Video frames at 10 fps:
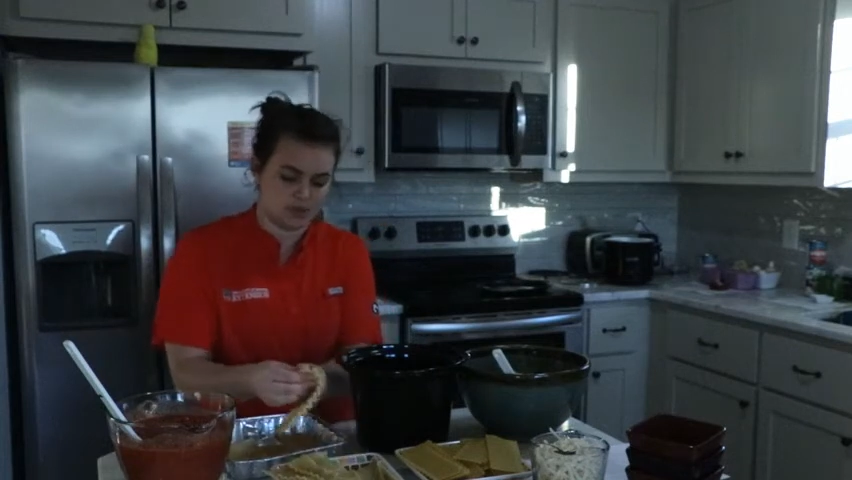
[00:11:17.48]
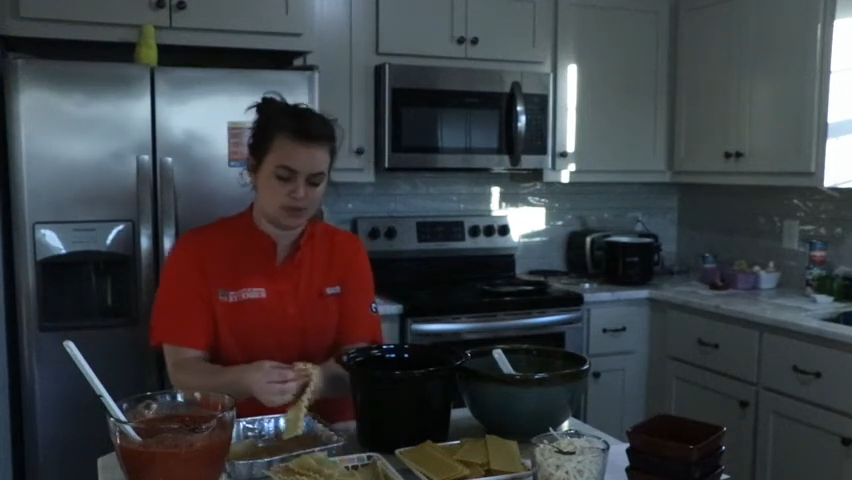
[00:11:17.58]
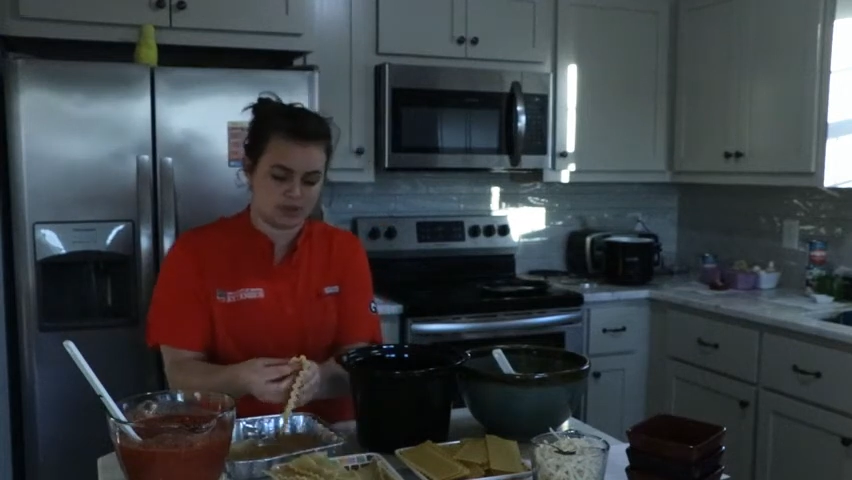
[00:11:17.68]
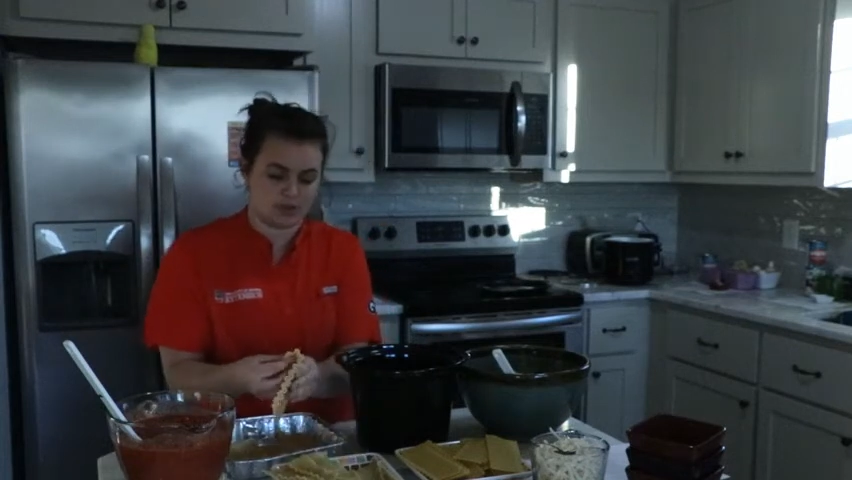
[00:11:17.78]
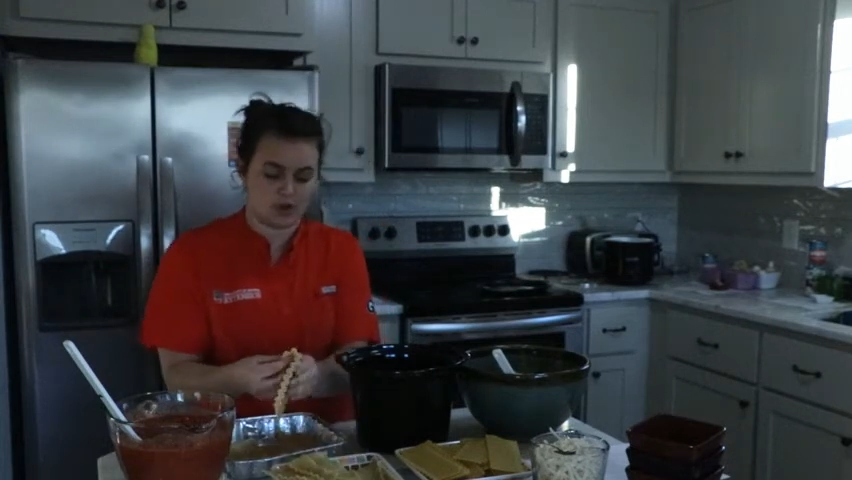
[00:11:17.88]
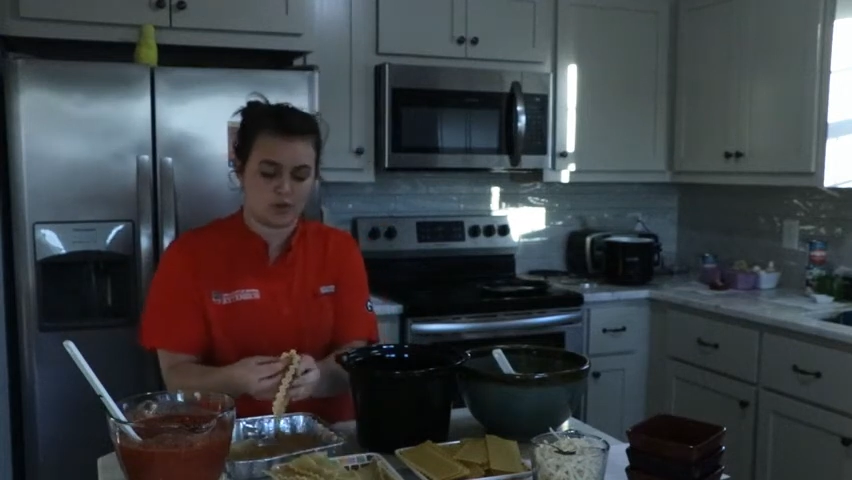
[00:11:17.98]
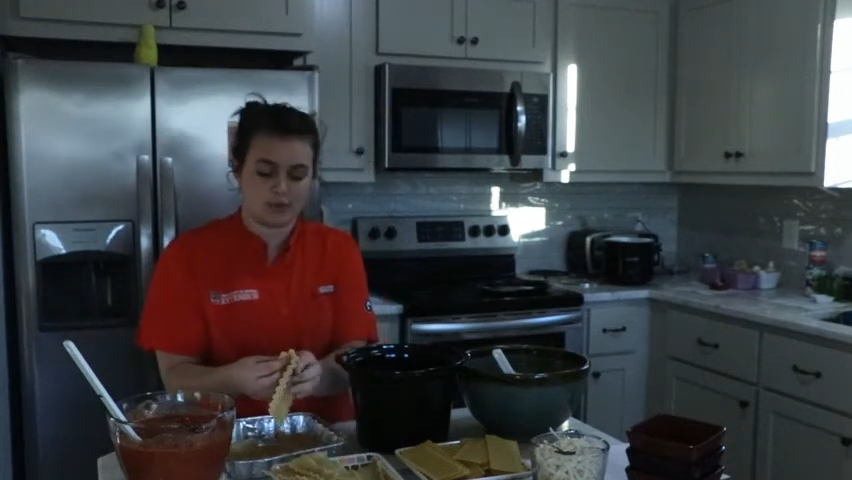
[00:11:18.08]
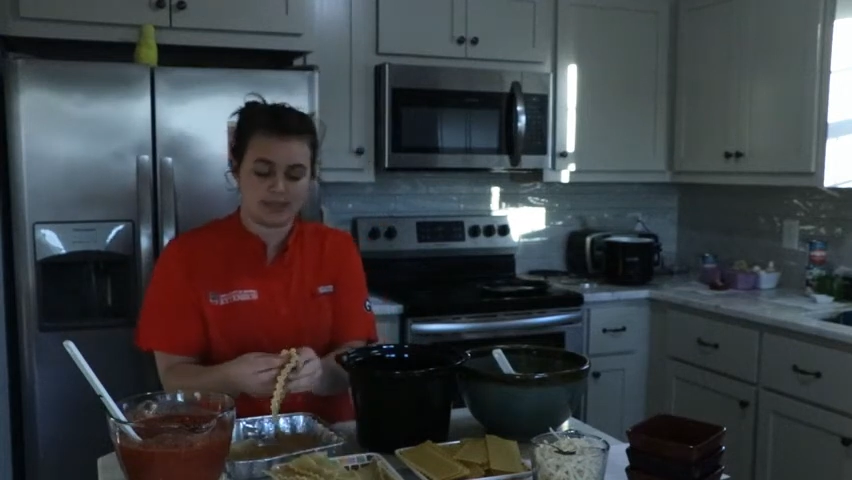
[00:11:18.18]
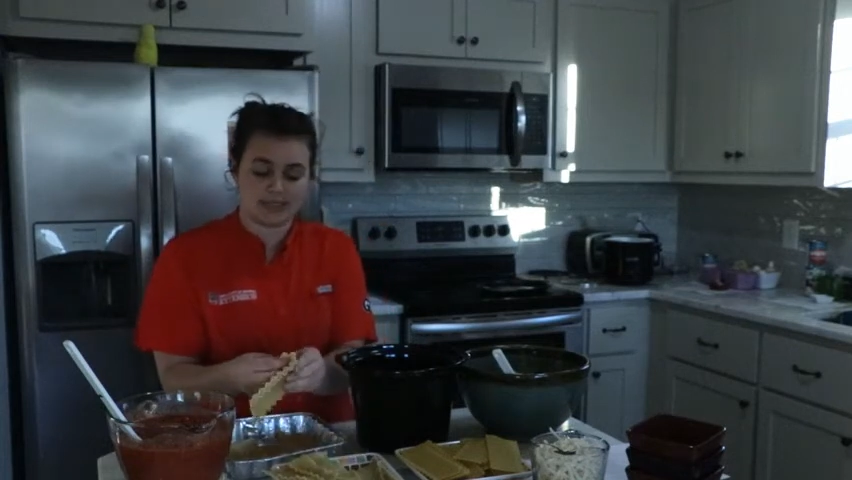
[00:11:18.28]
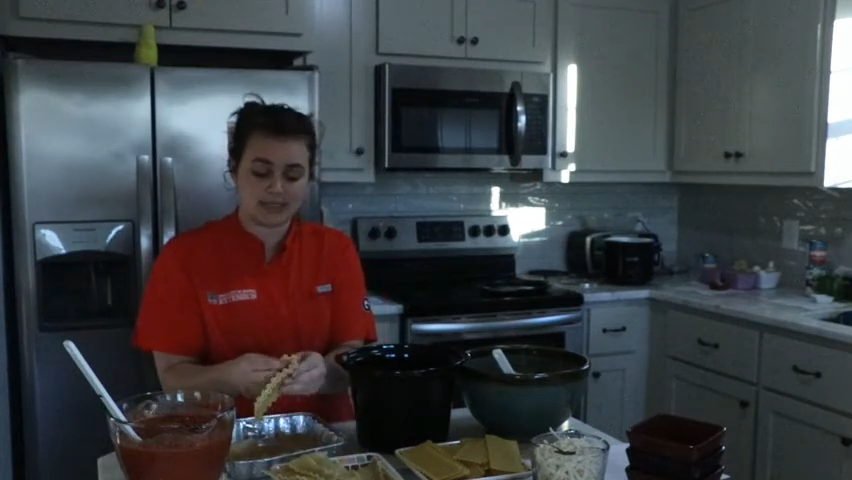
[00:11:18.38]
So
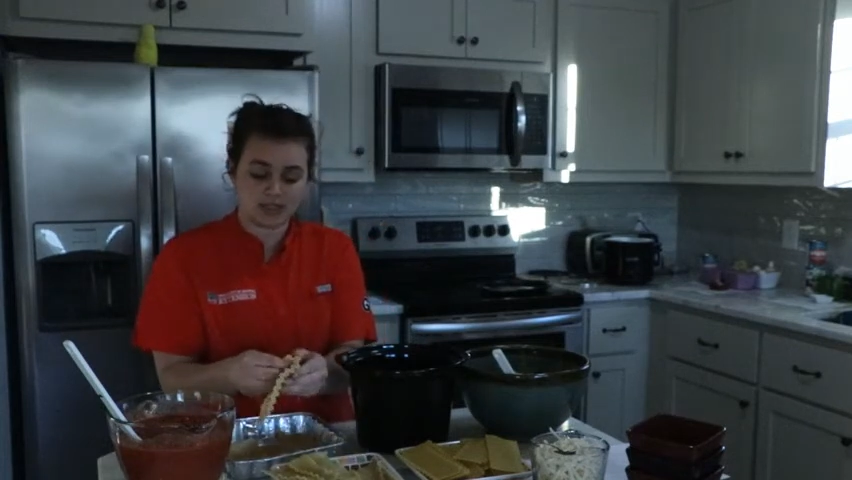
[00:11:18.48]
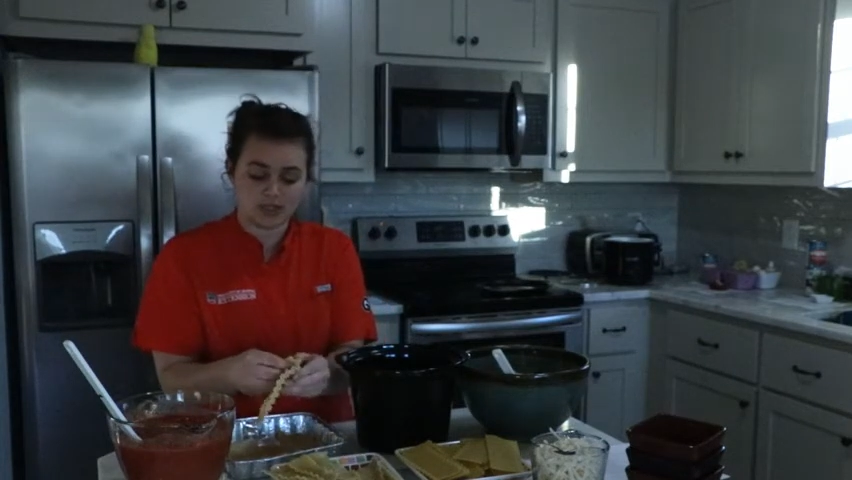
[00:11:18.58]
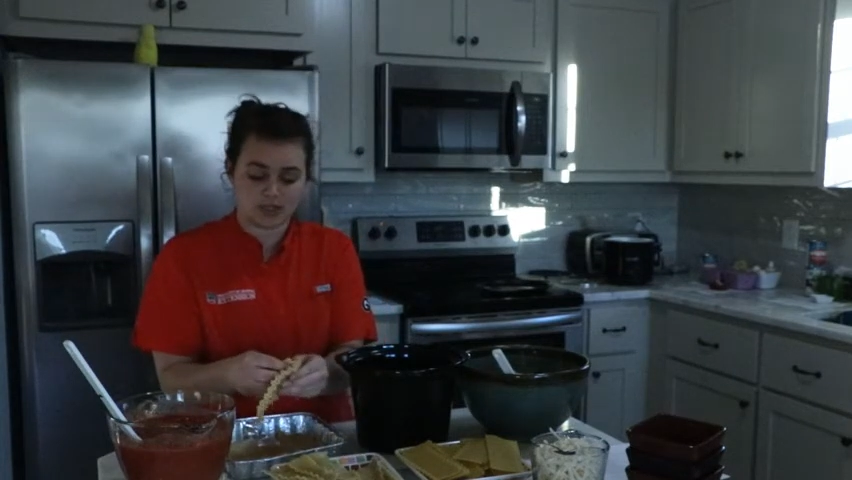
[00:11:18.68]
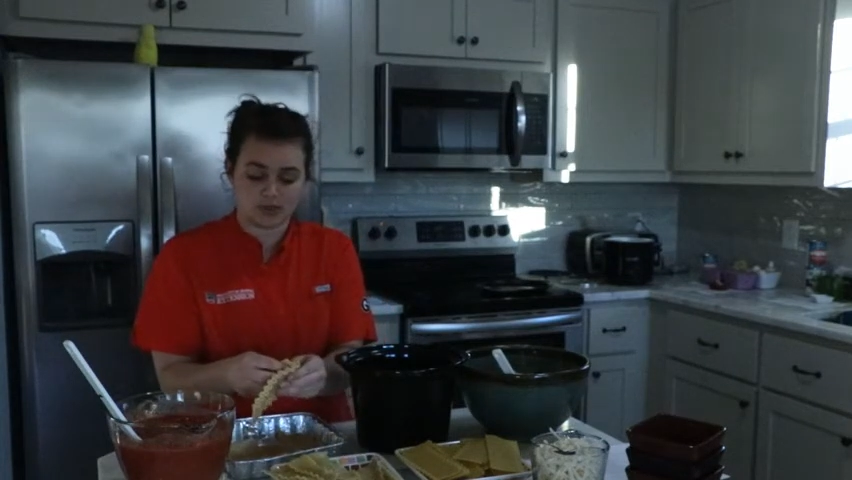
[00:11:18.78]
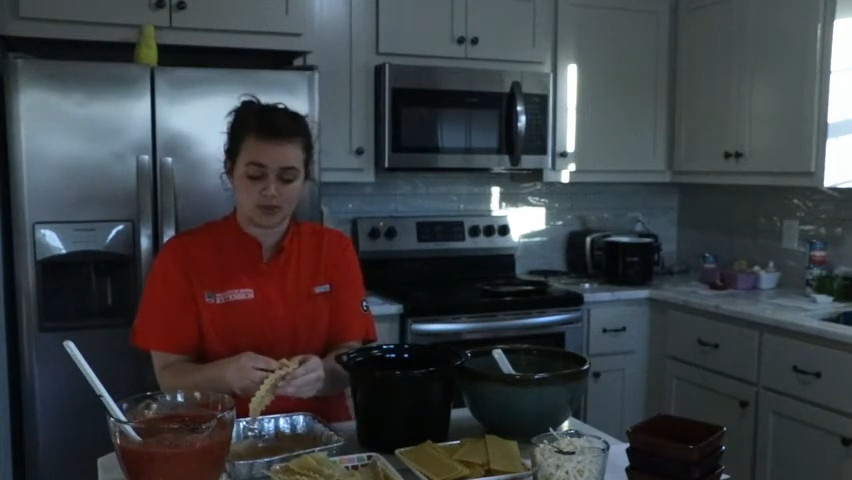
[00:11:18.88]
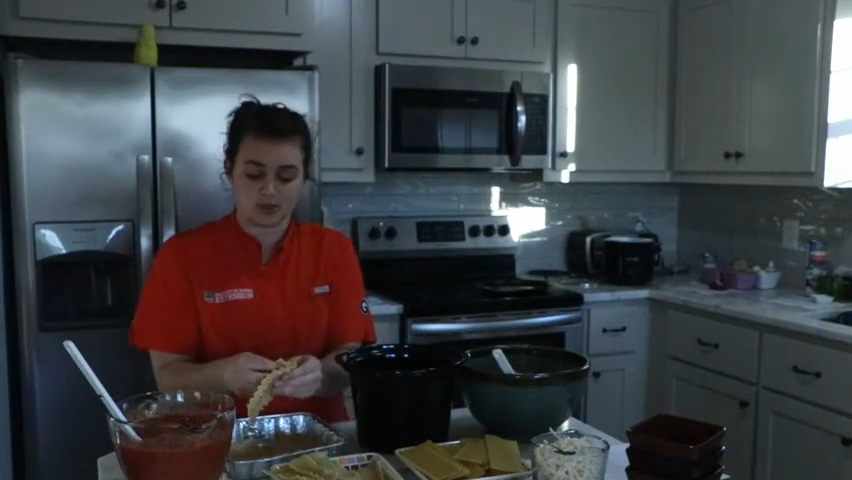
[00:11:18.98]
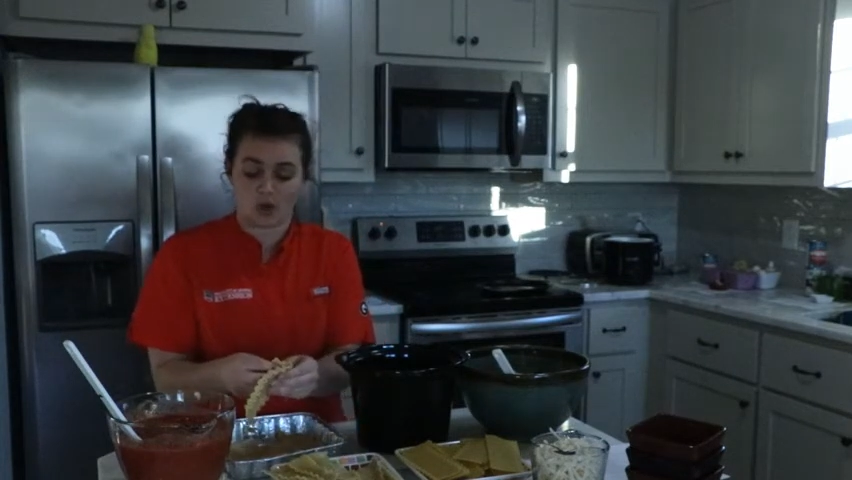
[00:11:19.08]
we did use